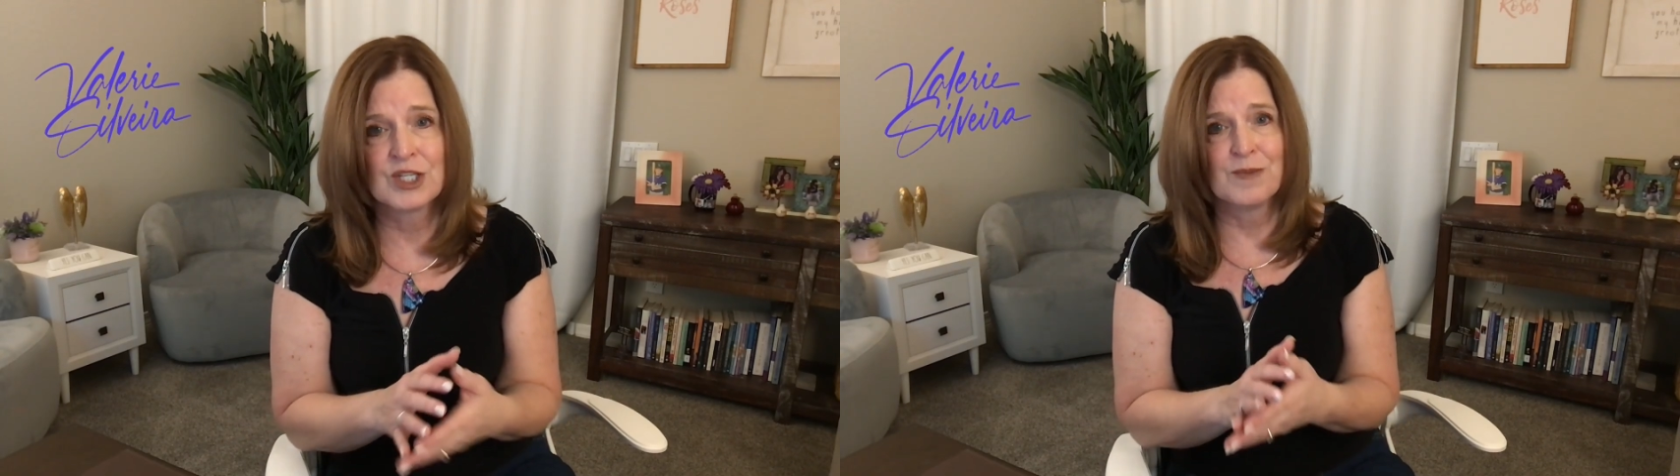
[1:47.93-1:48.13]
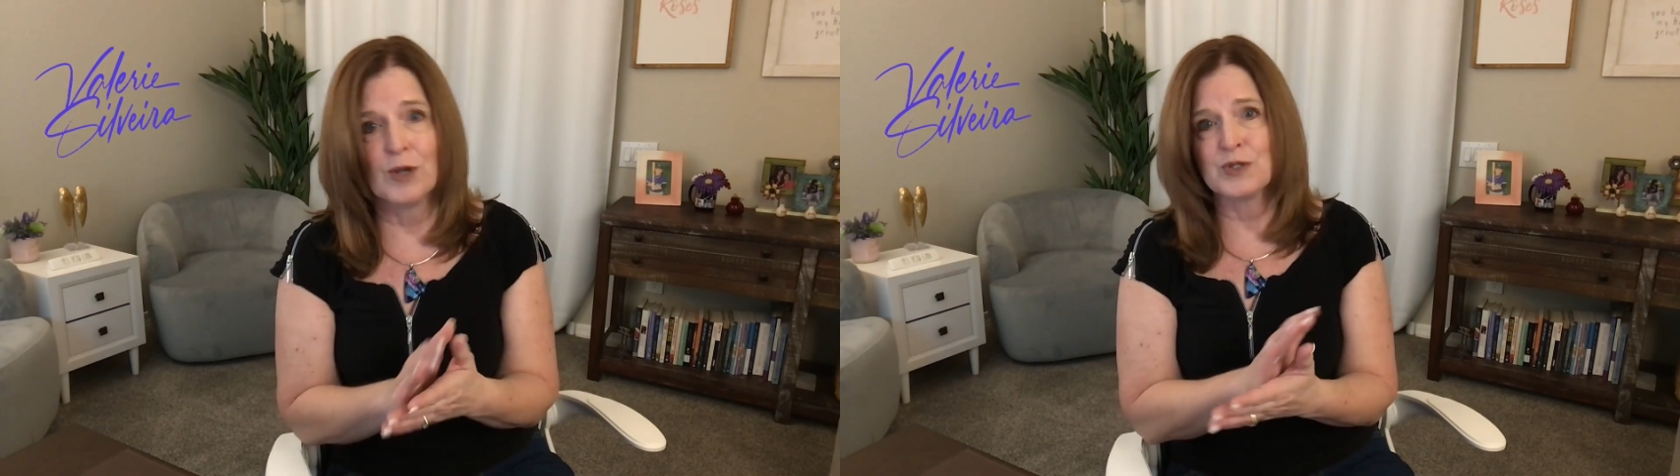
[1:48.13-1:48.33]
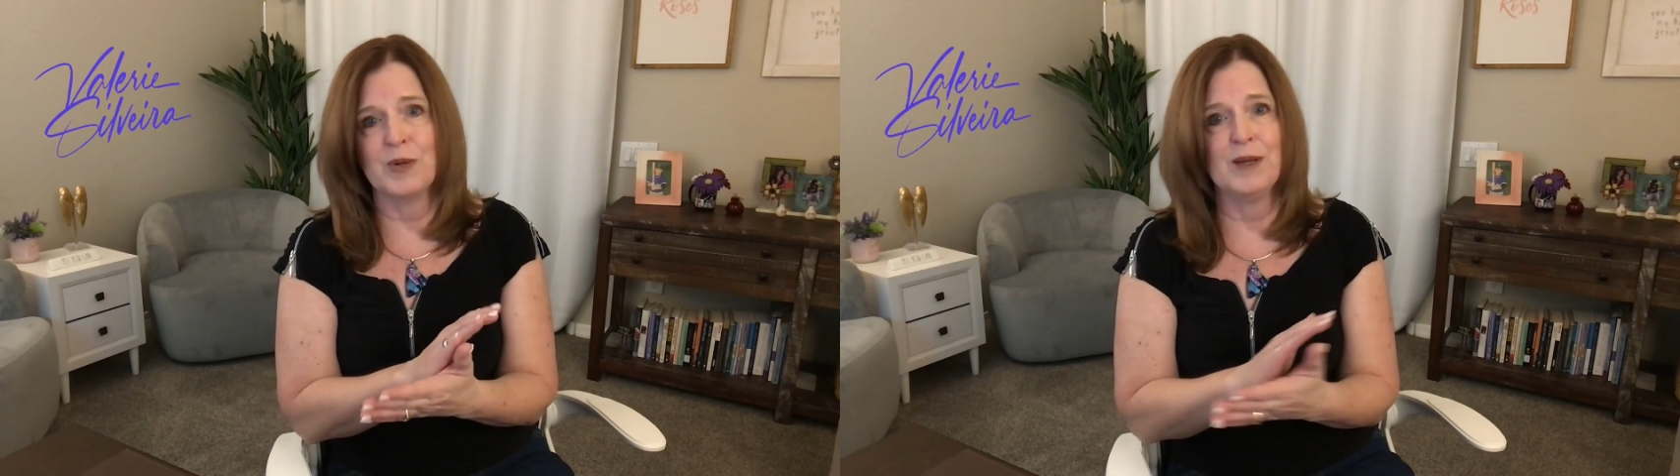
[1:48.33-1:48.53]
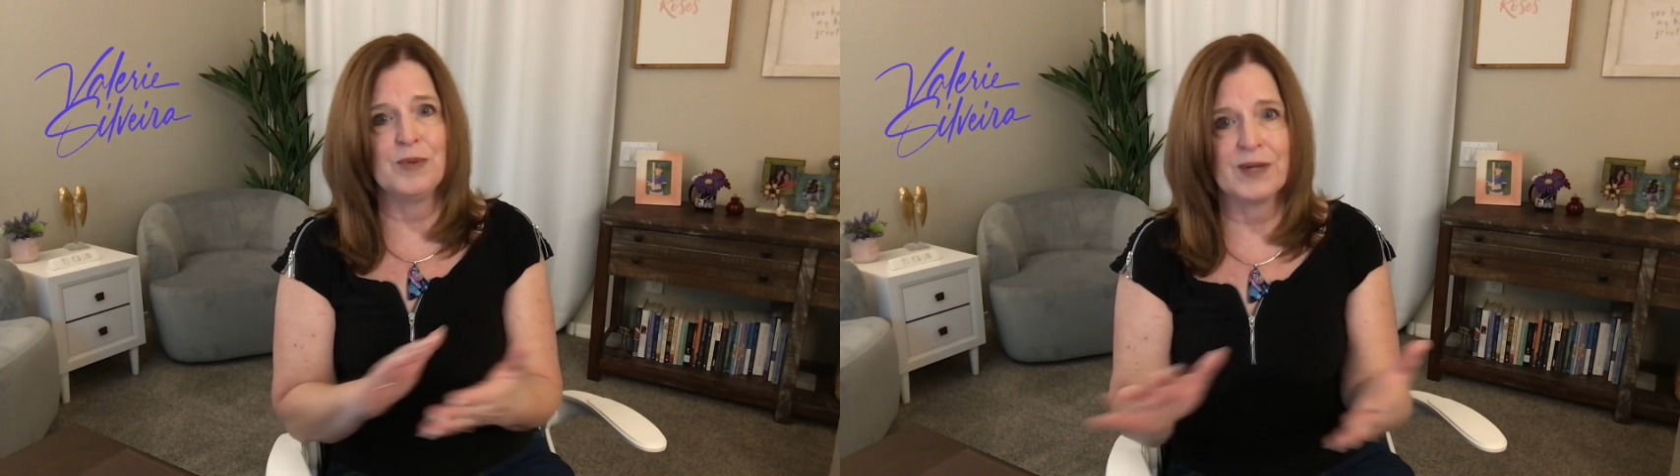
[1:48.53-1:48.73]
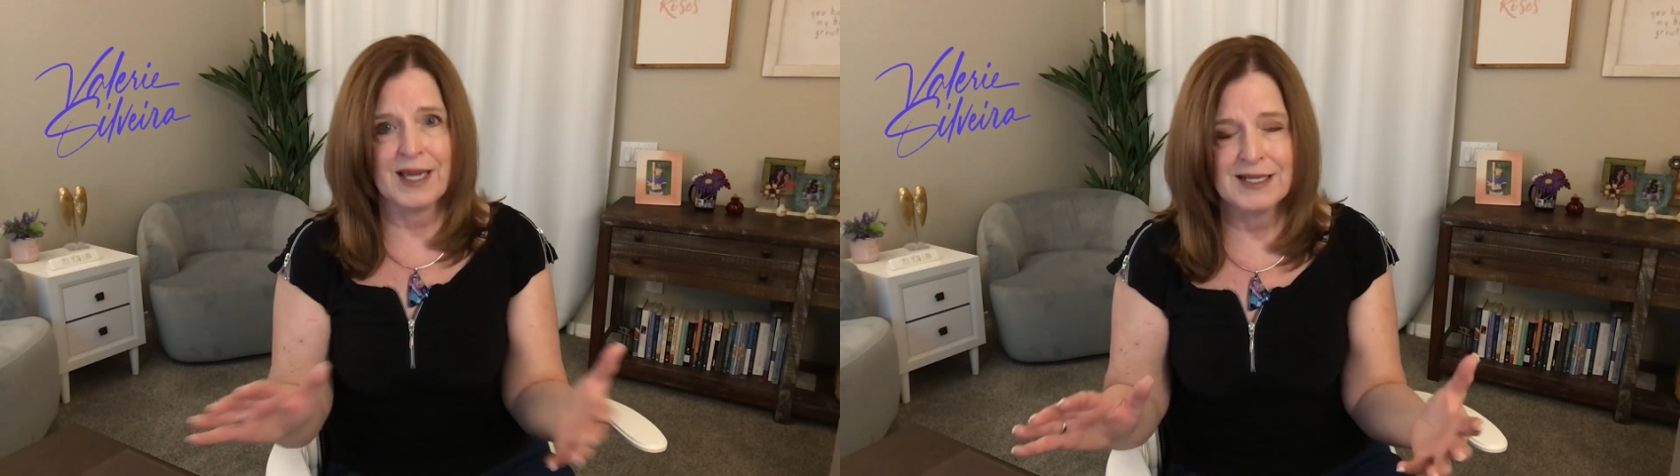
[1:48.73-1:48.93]
most people
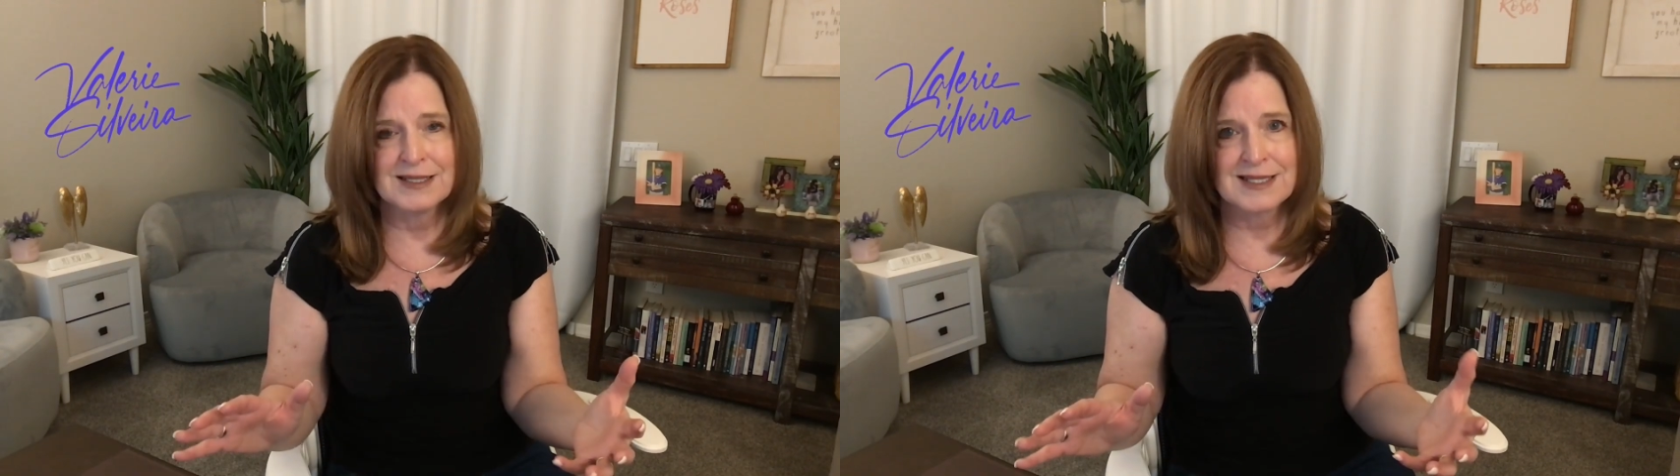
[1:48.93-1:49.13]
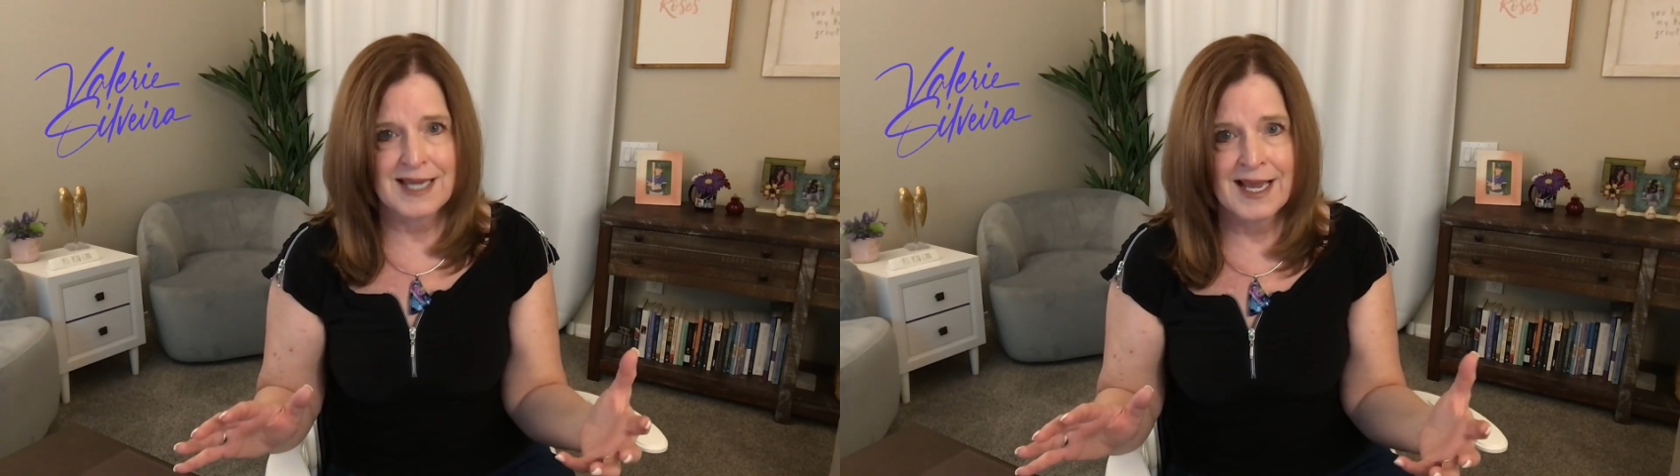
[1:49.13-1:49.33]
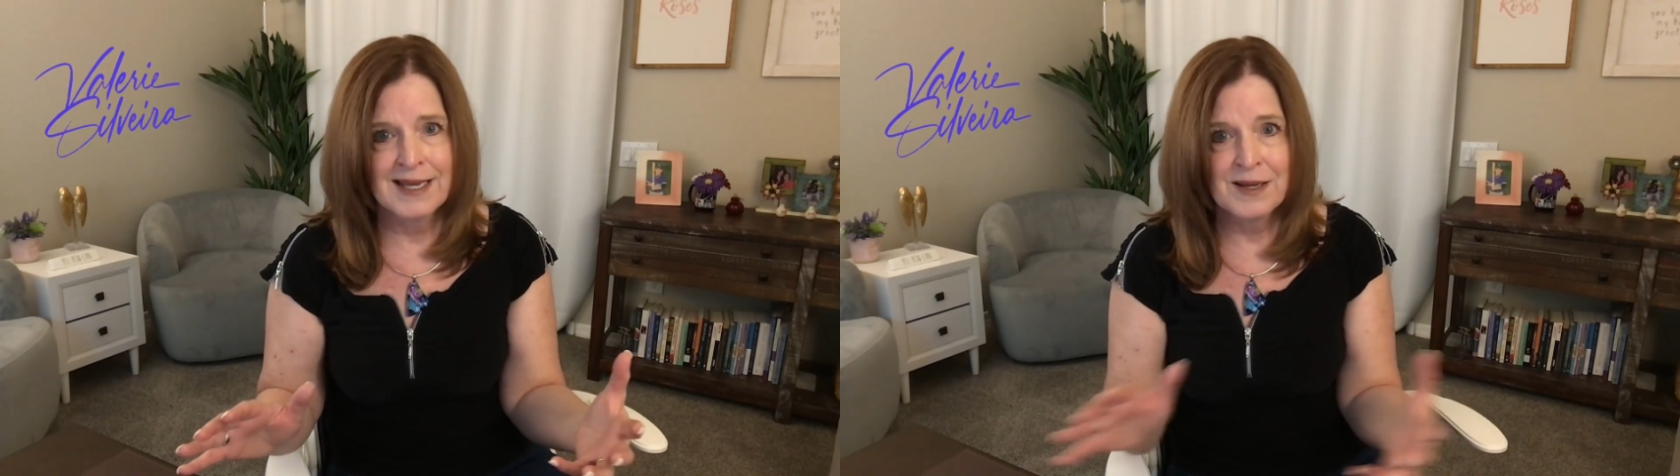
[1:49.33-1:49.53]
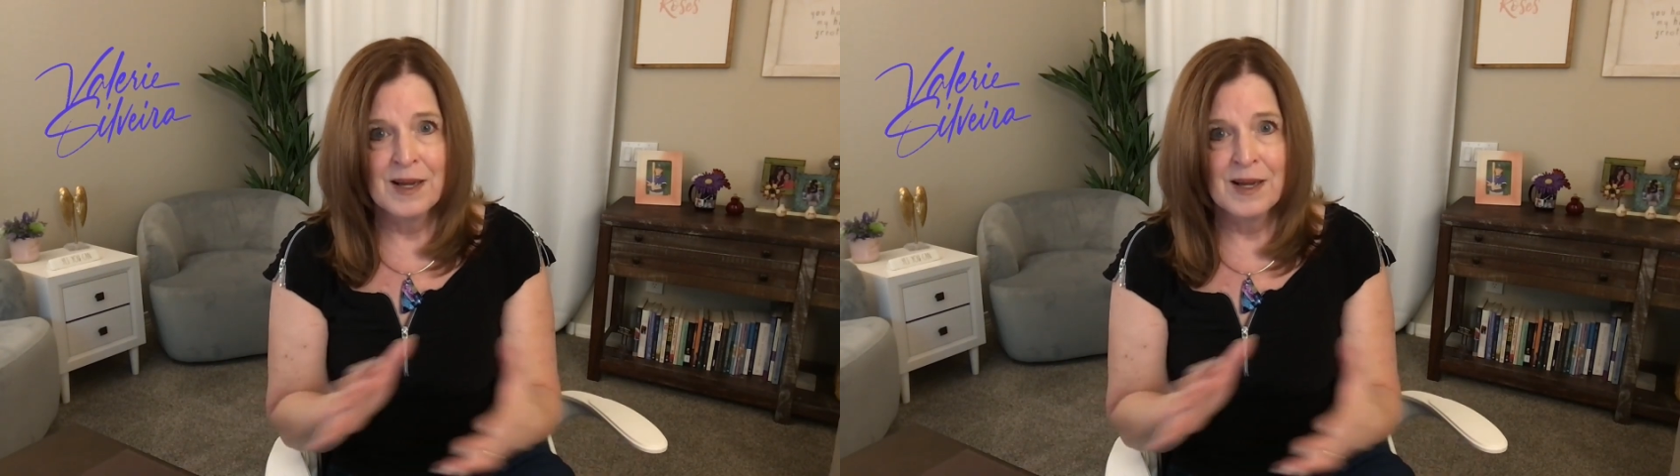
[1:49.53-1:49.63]
can't stand.